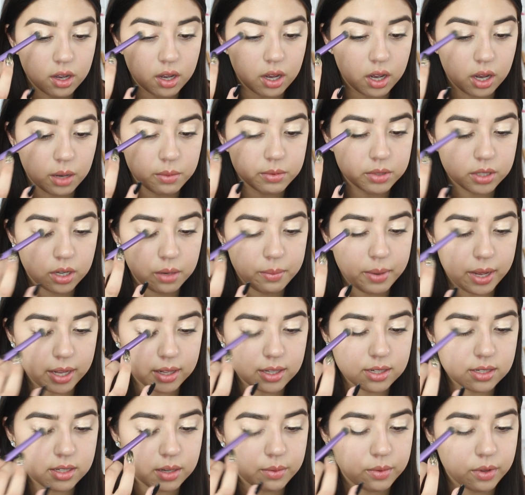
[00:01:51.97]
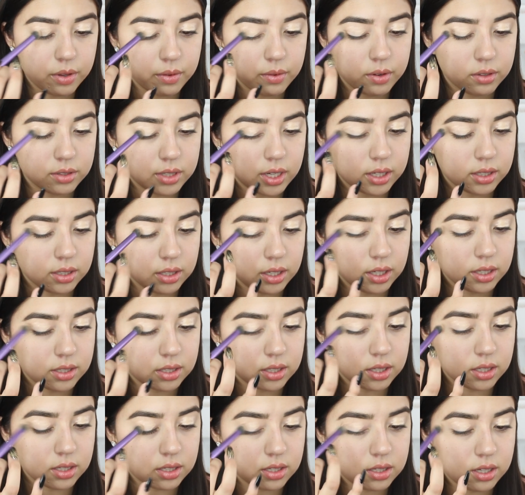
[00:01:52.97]
I'm just going to pack this in with a Real Techniques
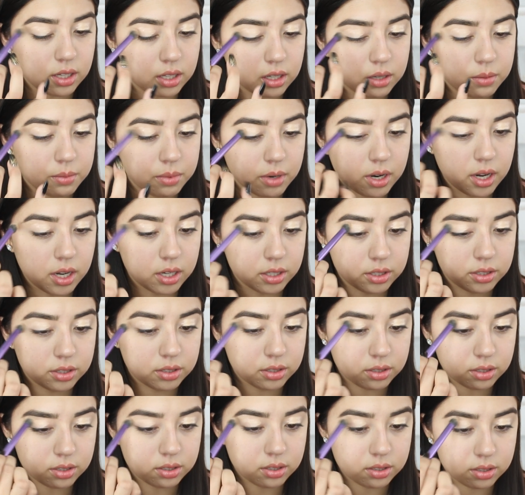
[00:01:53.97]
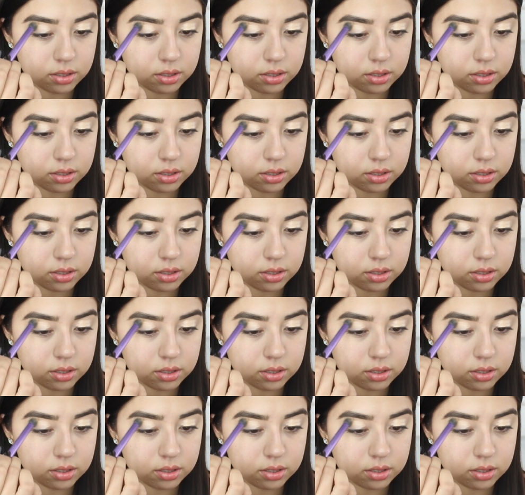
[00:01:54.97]
concealer brush.